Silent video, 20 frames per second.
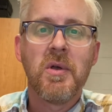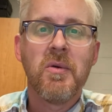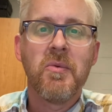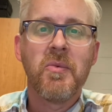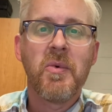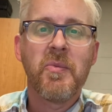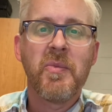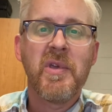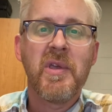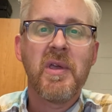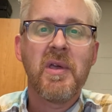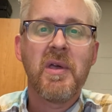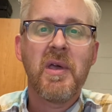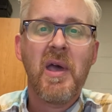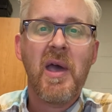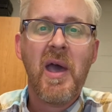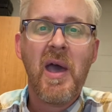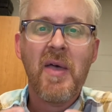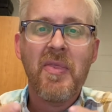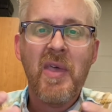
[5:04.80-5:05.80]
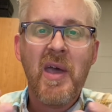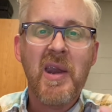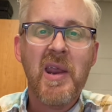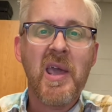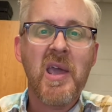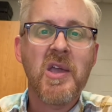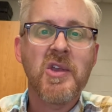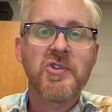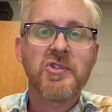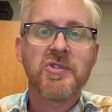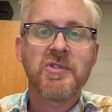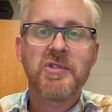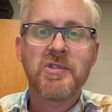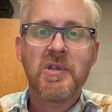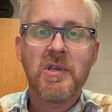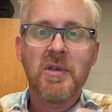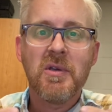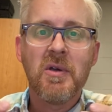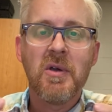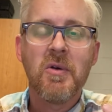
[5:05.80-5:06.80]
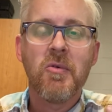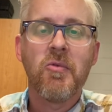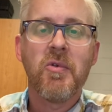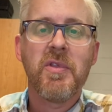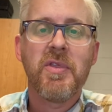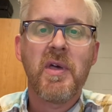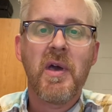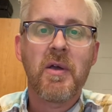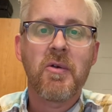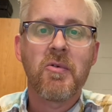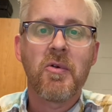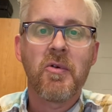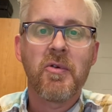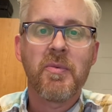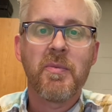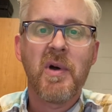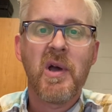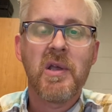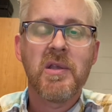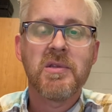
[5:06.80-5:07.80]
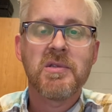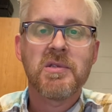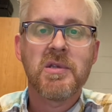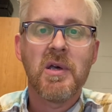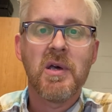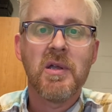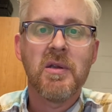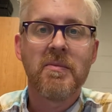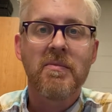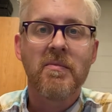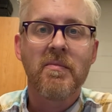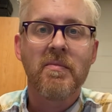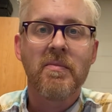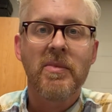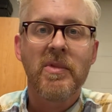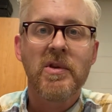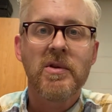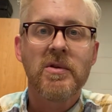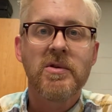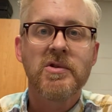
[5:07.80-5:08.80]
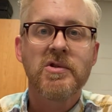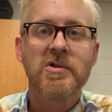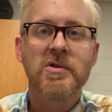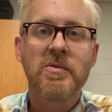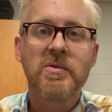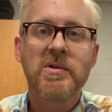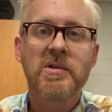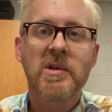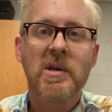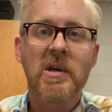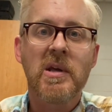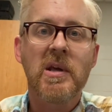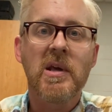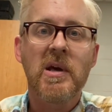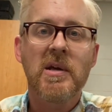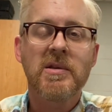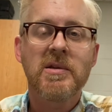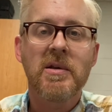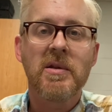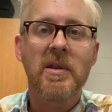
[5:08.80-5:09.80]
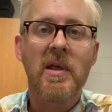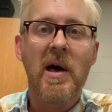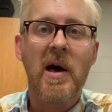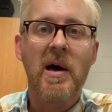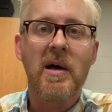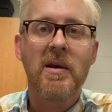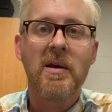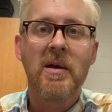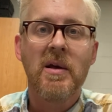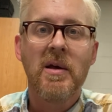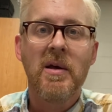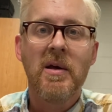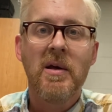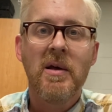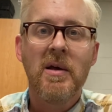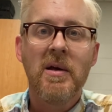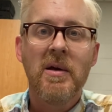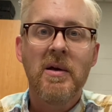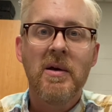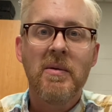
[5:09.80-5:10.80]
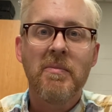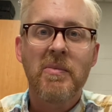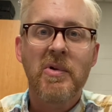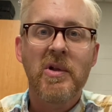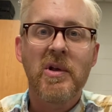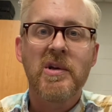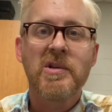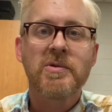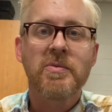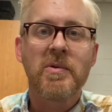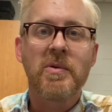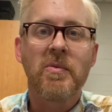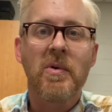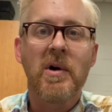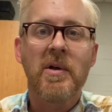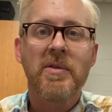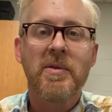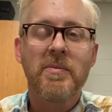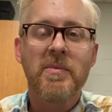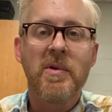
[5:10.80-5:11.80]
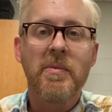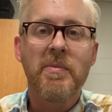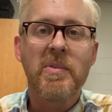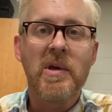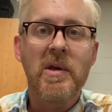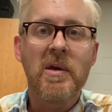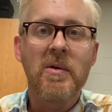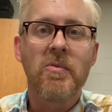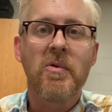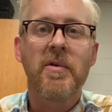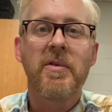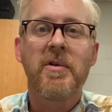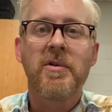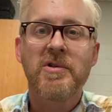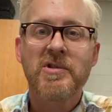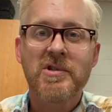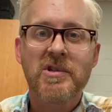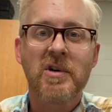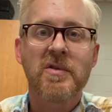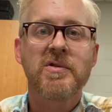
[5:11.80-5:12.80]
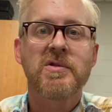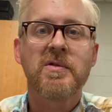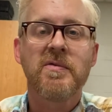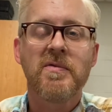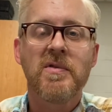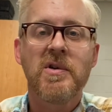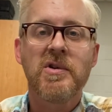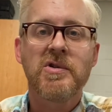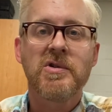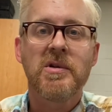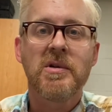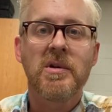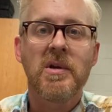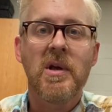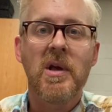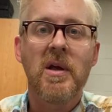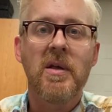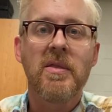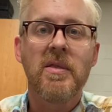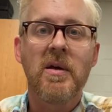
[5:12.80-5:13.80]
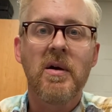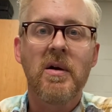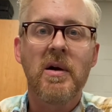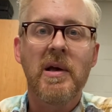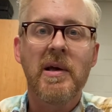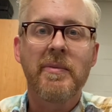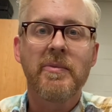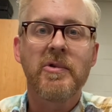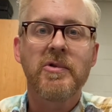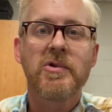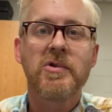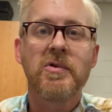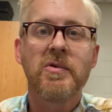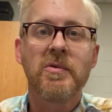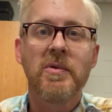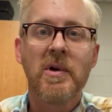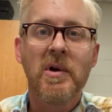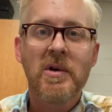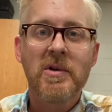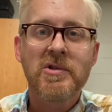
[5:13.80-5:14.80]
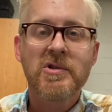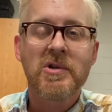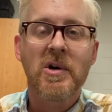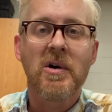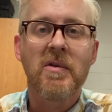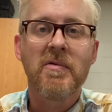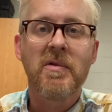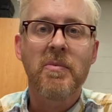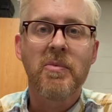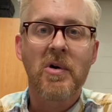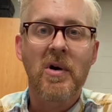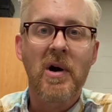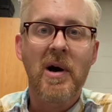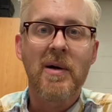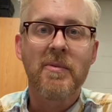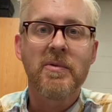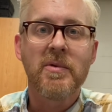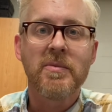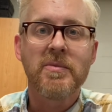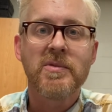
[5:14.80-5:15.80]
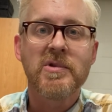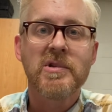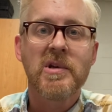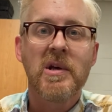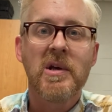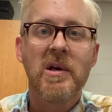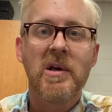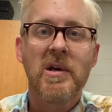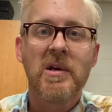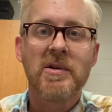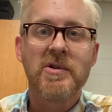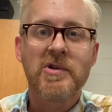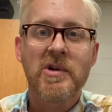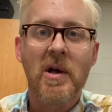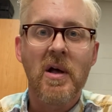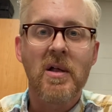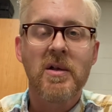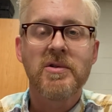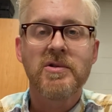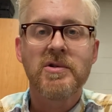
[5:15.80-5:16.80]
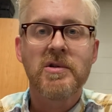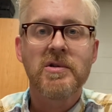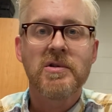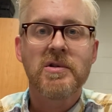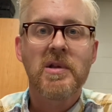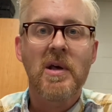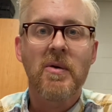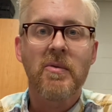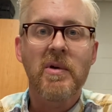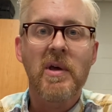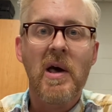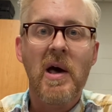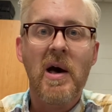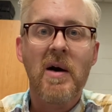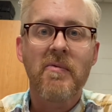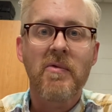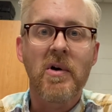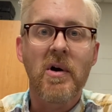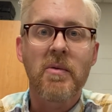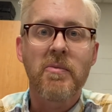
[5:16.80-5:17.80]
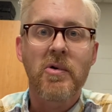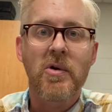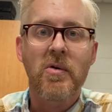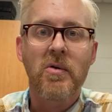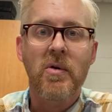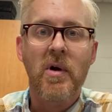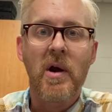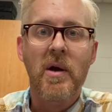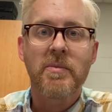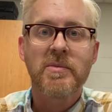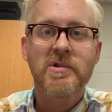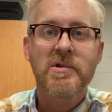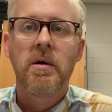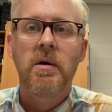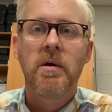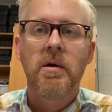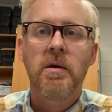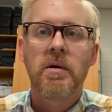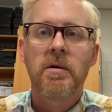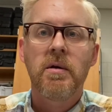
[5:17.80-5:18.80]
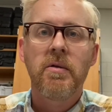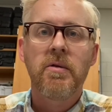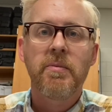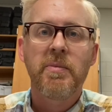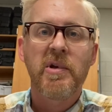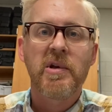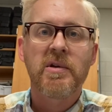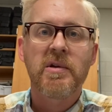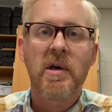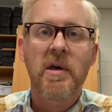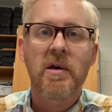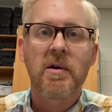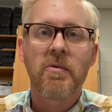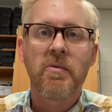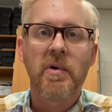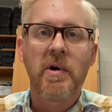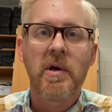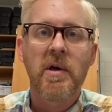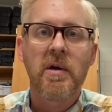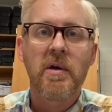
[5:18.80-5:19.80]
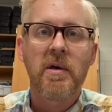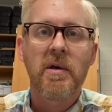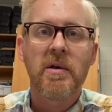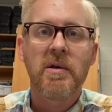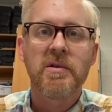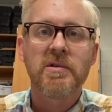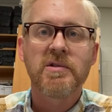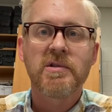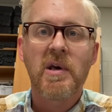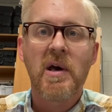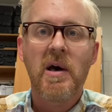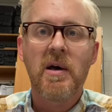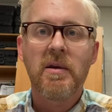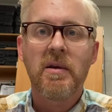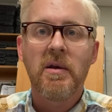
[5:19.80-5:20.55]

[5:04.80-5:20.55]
when we add that agency with that growth mindset, students can get to that place we want them to be, where they're self-sufficient and they're able to solve the problems and challenges that we have in our programs. Another big takeaway is that